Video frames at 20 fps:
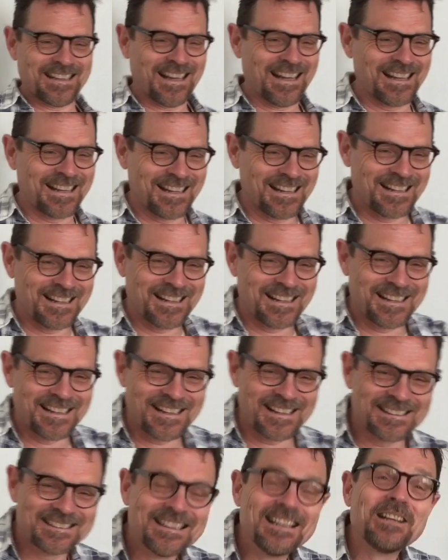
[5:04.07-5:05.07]

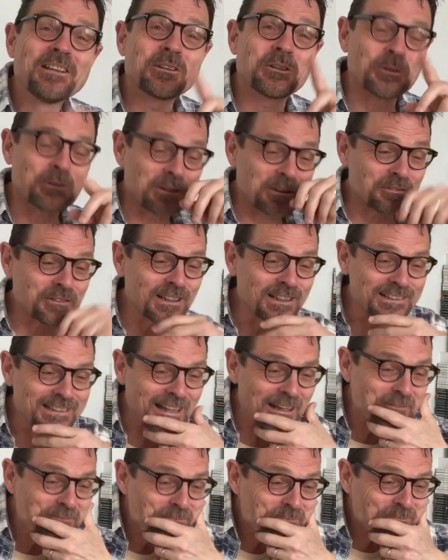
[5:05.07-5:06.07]
Caught you off guard
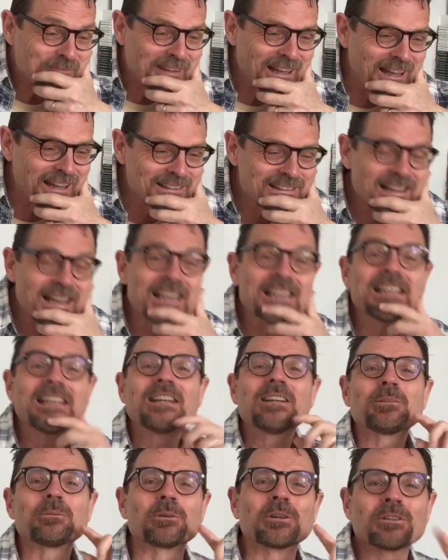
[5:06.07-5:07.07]
there. Okay,
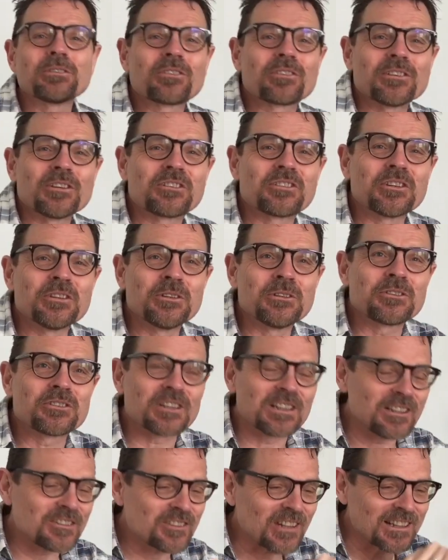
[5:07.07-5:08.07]
we're on to the 2
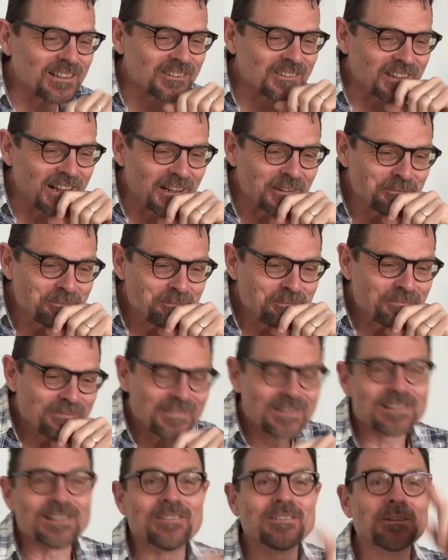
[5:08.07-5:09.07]
chili challenge now.
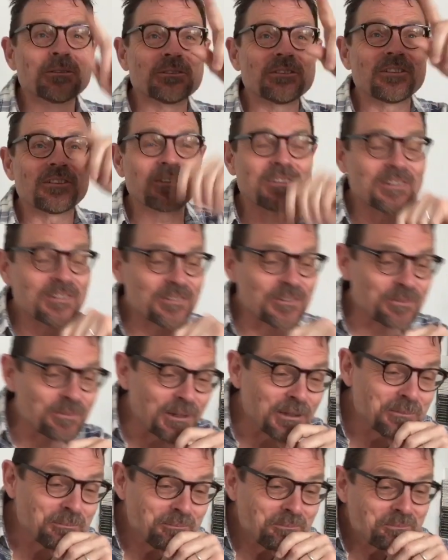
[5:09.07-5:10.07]
Louis, I want you to do this as
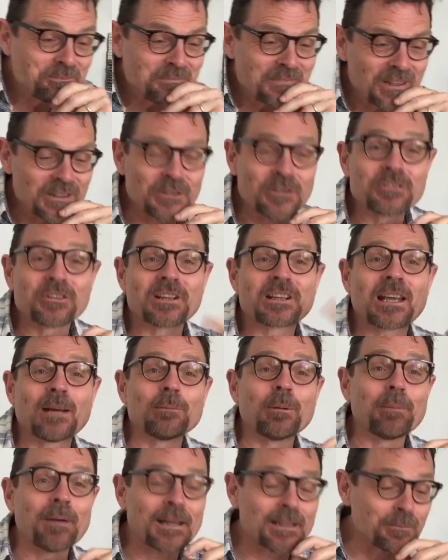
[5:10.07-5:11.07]
well. Lou's our
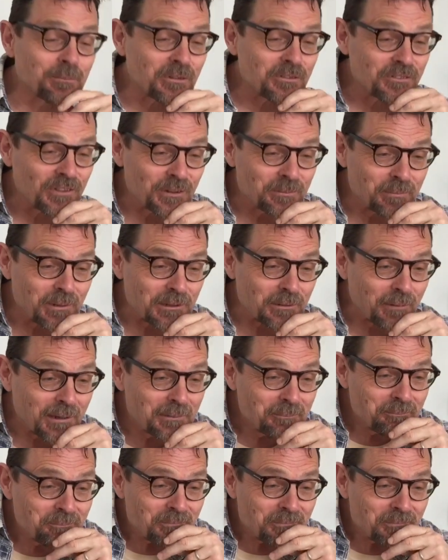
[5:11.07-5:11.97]
cameraman and my son, by the way.